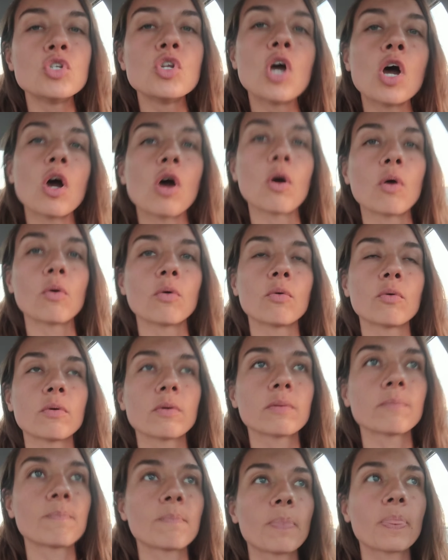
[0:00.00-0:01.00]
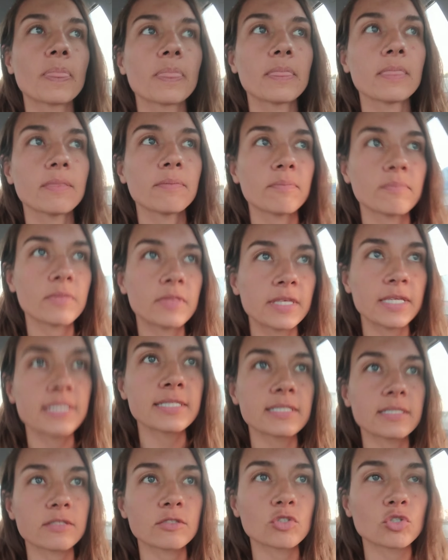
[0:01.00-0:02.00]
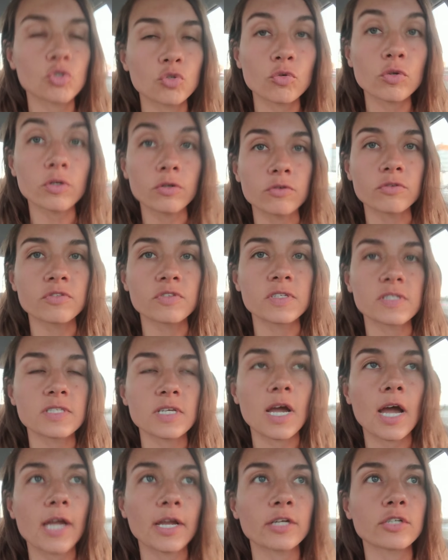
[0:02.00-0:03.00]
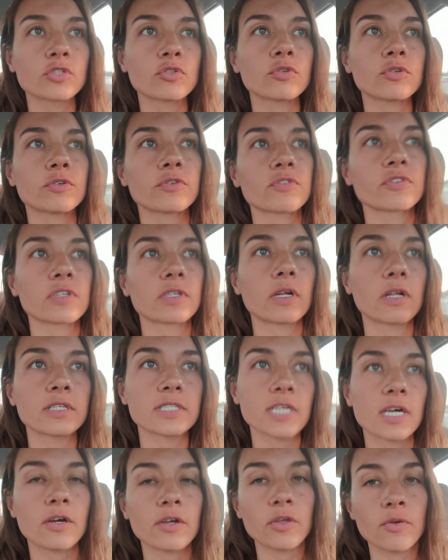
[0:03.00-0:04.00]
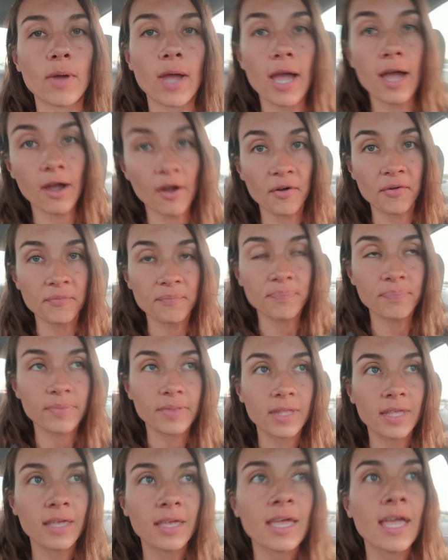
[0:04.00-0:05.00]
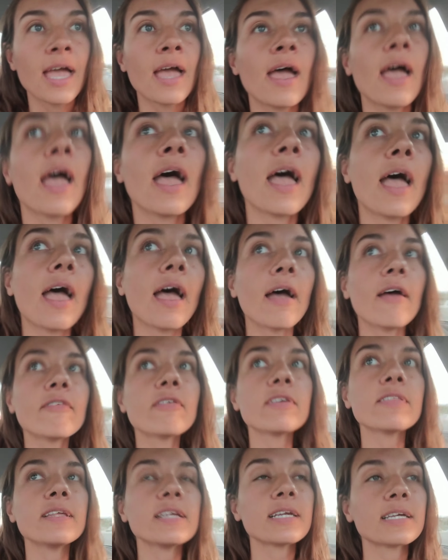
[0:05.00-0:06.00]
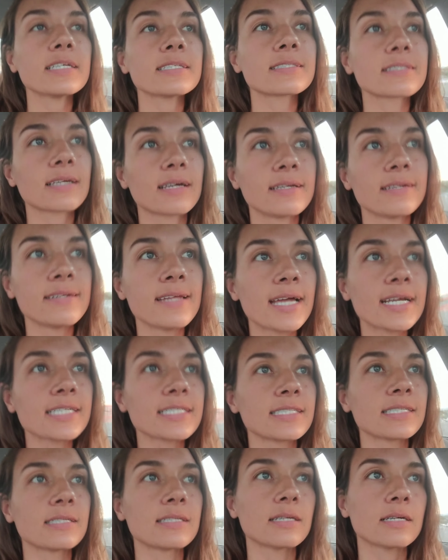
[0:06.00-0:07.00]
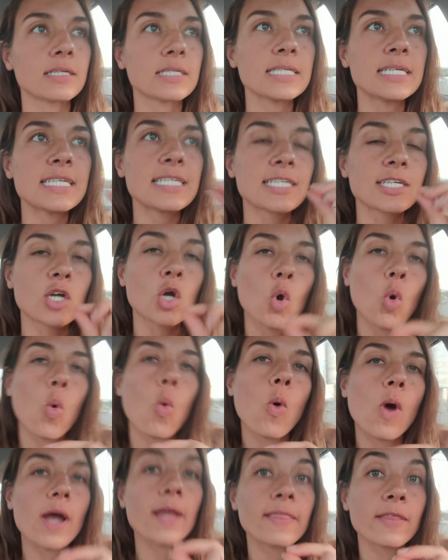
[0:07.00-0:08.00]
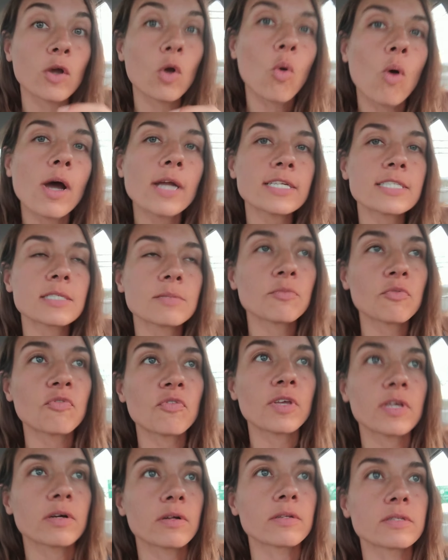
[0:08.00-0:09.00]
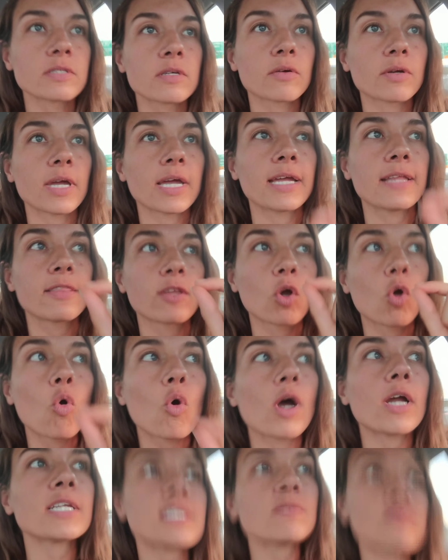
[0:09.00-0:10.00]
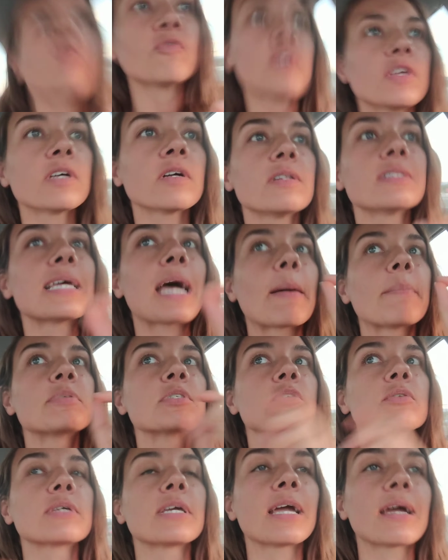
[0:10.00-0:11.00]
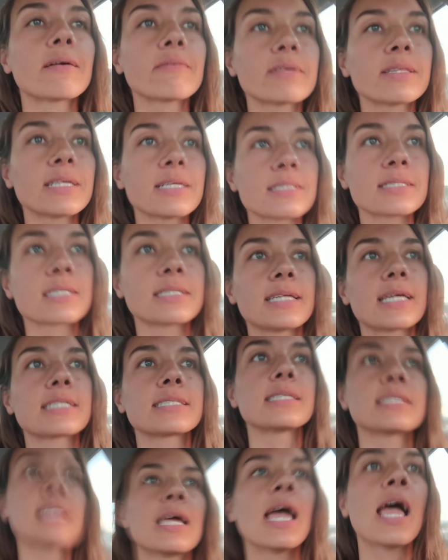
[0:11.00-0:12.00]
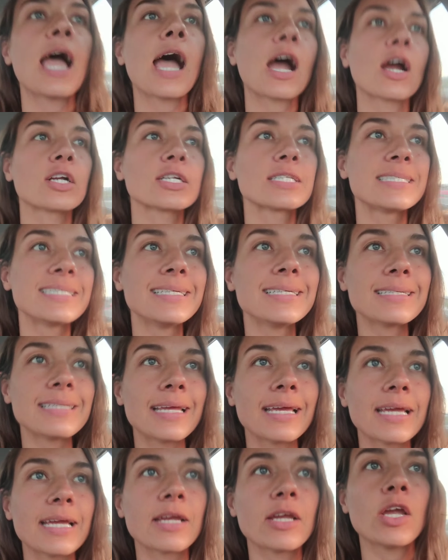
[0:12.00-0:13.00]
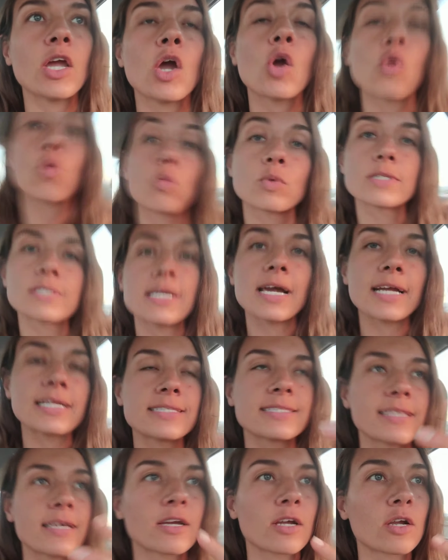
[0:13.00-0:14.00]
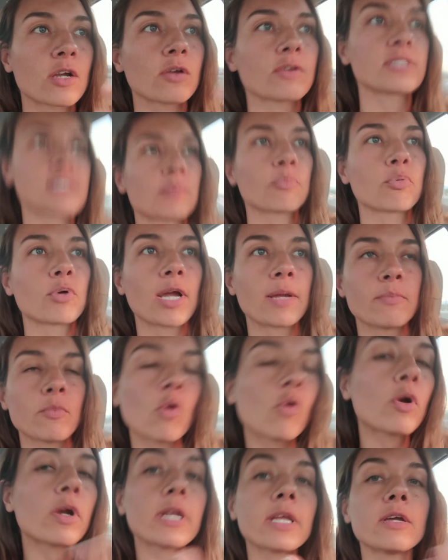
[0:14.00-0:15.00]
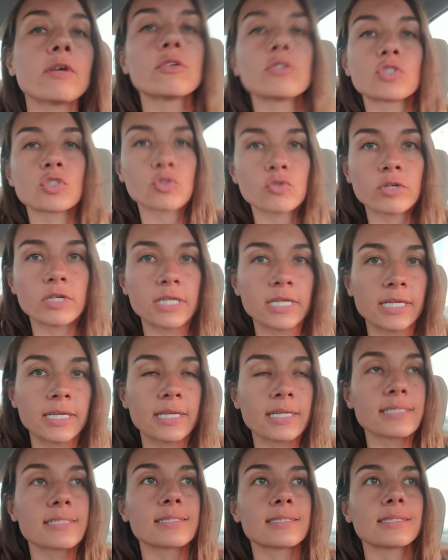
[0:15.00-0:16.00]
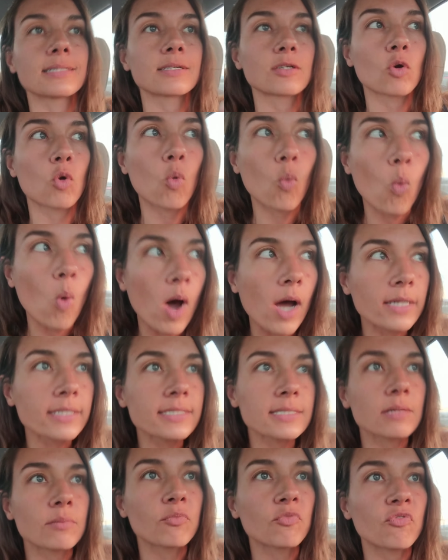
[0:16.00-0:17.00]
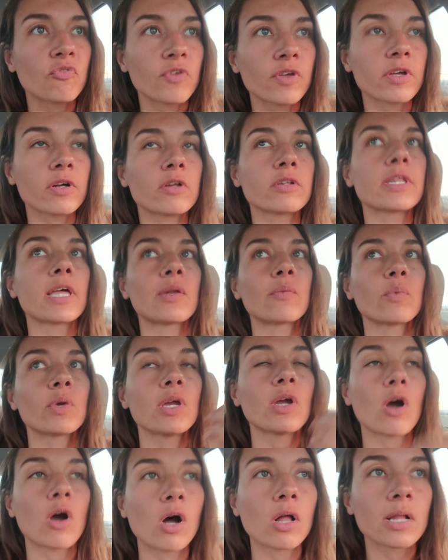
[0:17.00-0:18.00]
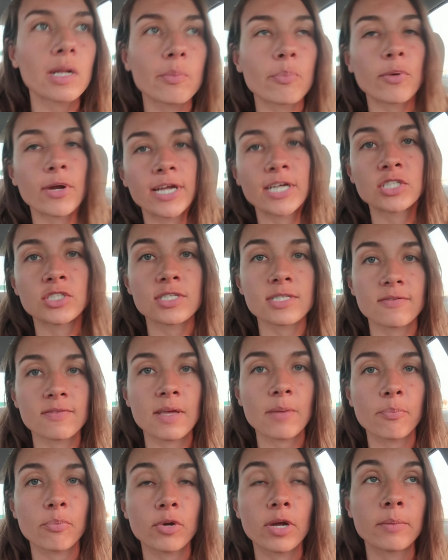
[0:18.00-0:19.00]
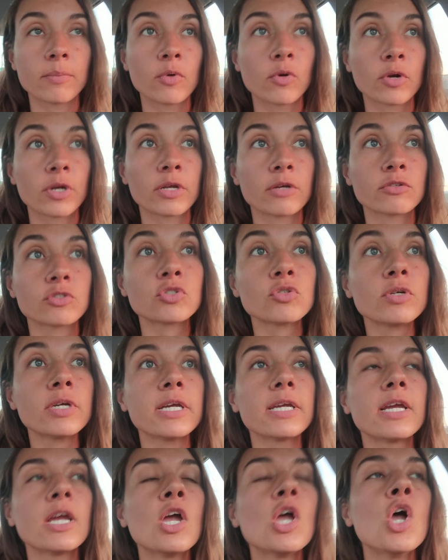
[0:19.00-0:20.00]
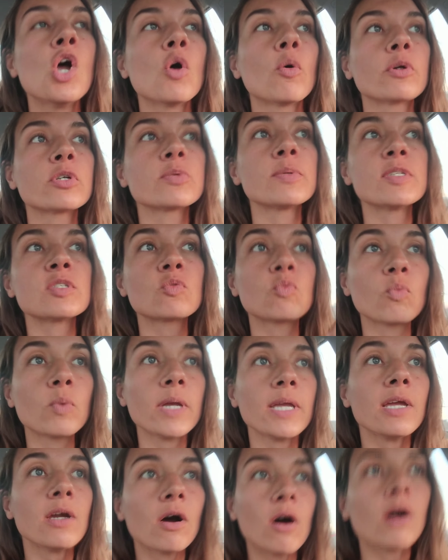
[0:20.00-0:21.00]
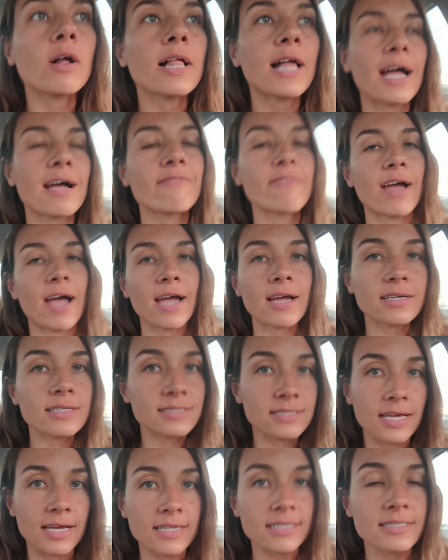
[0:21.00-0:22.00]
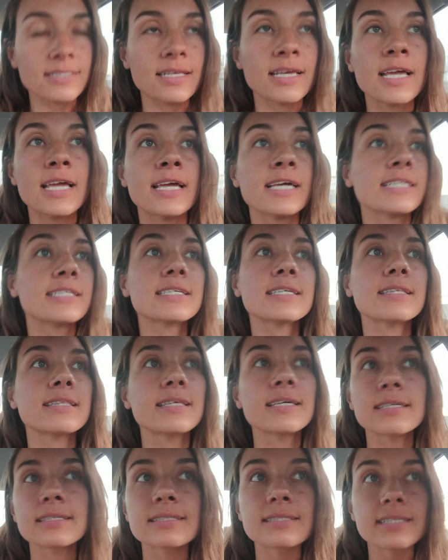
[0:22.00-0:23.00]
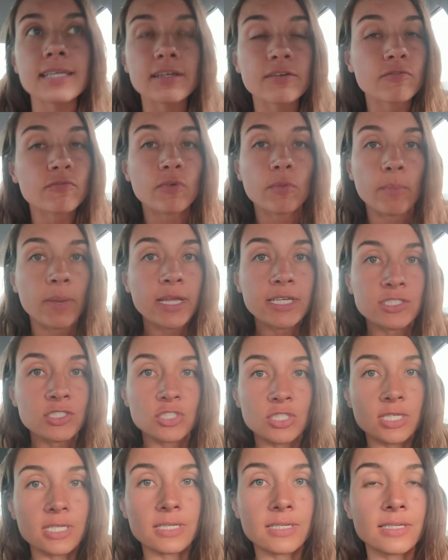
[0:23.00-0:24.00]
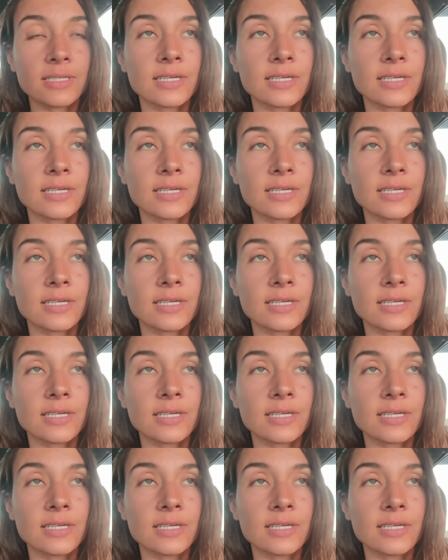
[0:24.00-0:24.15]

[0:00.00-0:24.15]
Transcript: know these truths, these higher truths? And I'll tell you how. Everything is connected in the quantum field, okay? In the quantum field, absolutely everything is connected. Our DNA resides there. The primordial tree is the quantum field, and we all are branches of that primordial tree, which means we all have access to this information.